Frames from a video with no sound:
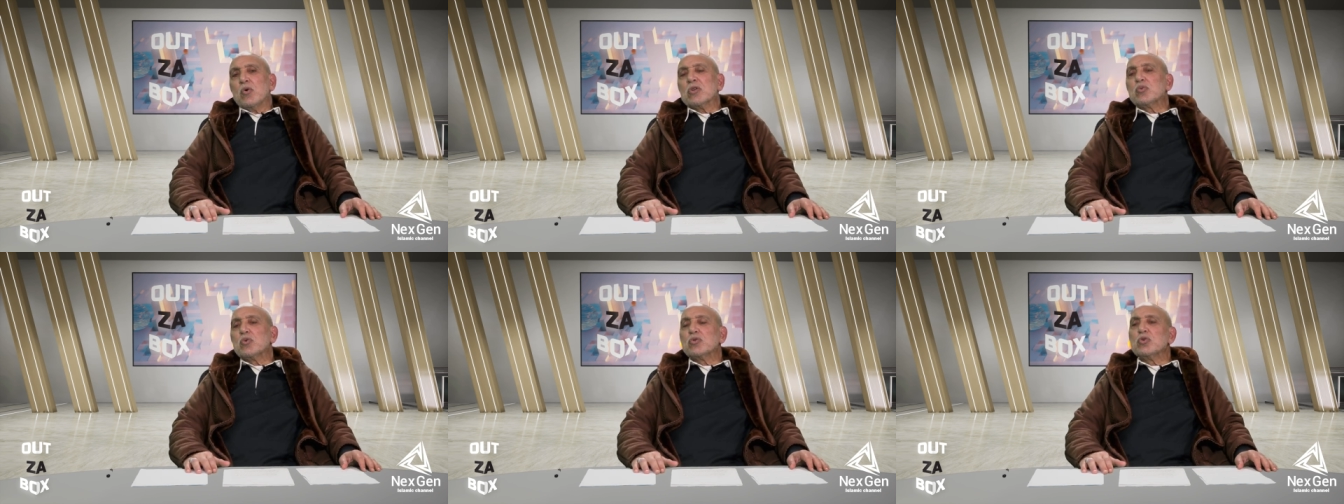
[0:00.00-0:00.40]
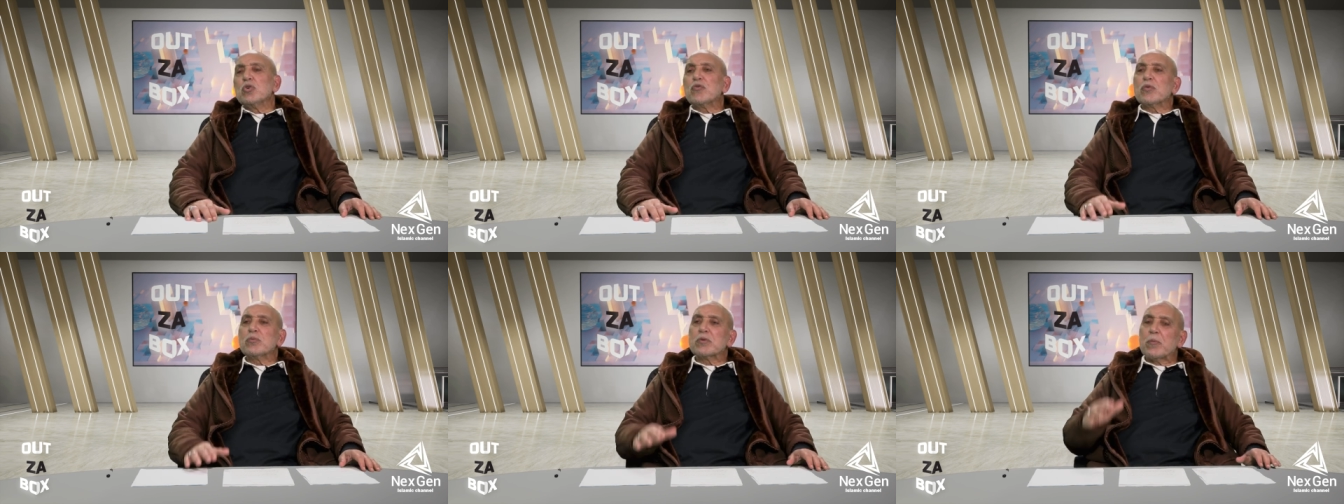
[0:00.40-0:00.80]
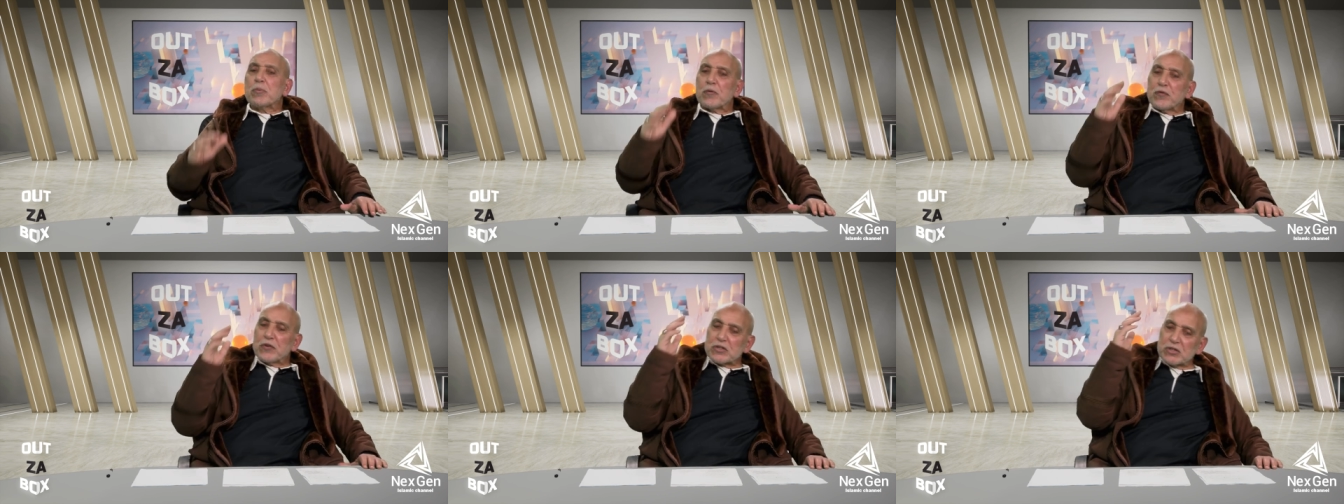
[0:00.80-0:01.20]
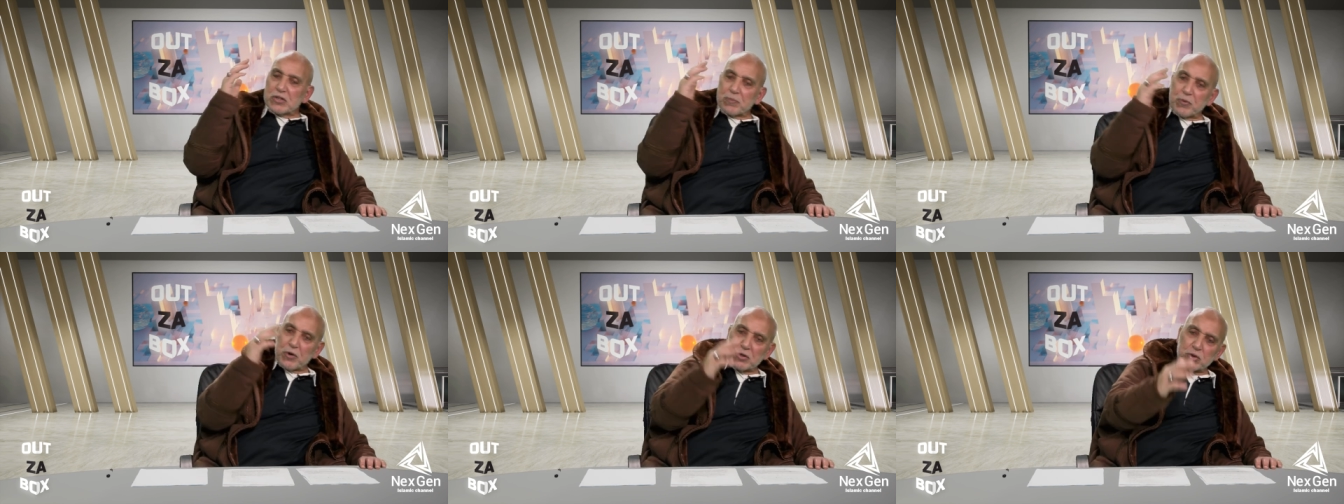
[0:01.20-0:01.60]
What we do from the
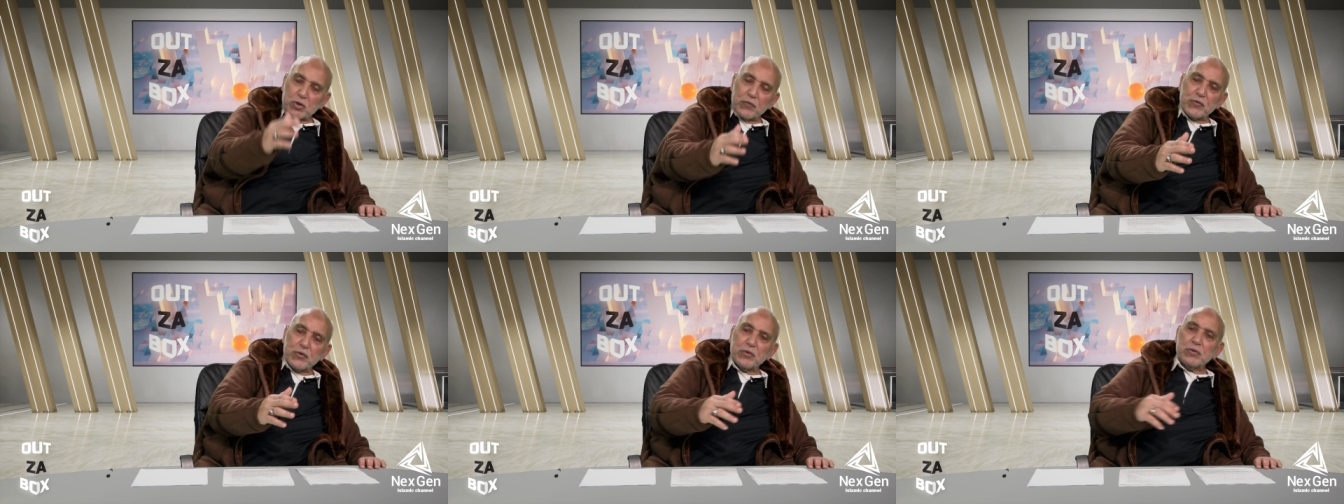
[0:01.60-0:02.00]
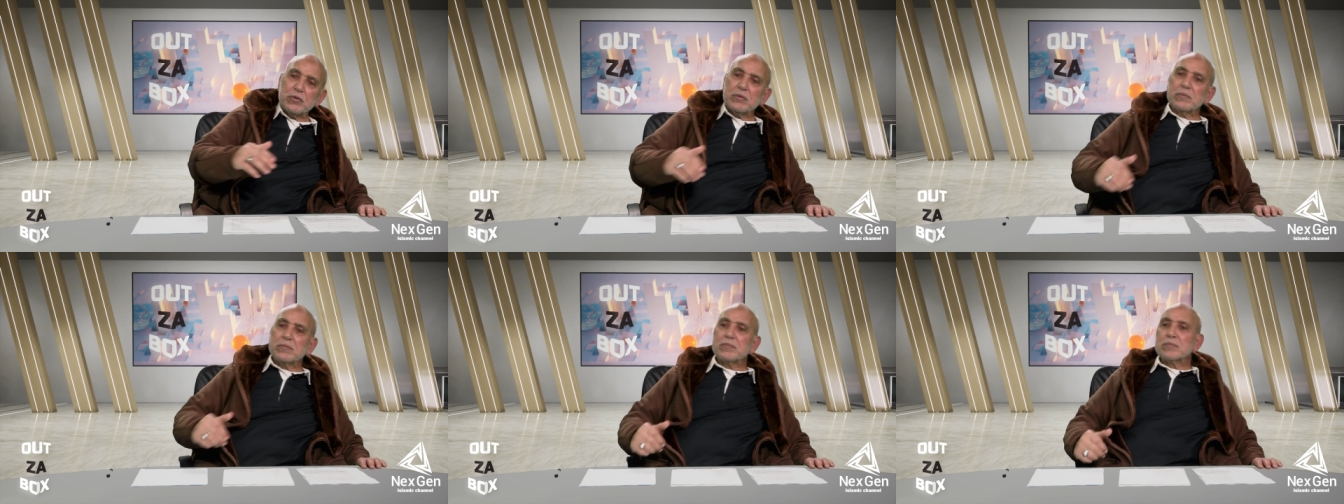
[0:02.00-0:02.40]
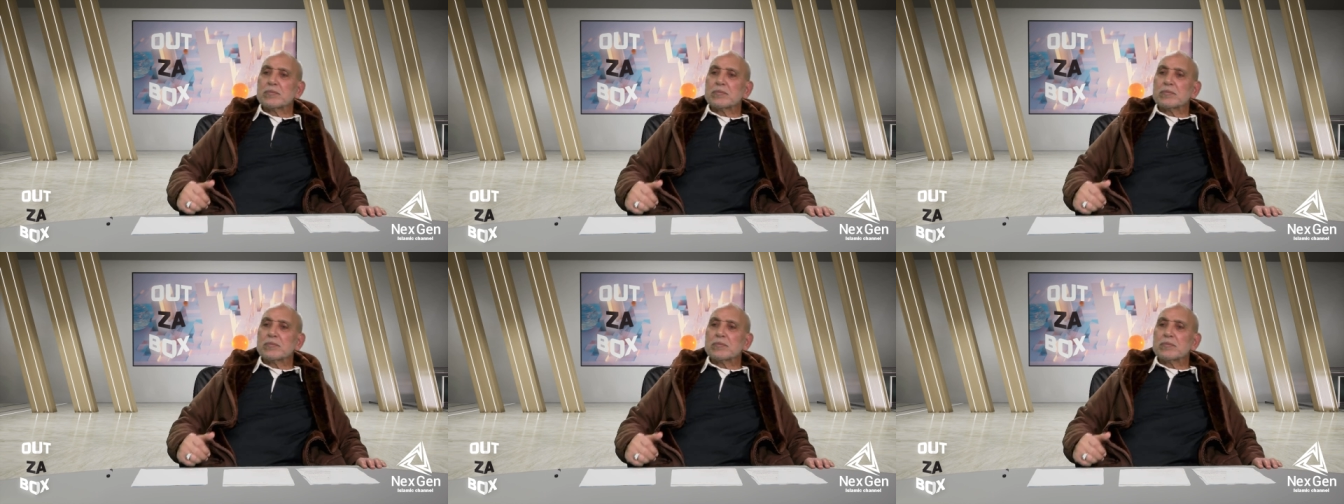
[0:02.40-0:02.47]
professional point of view,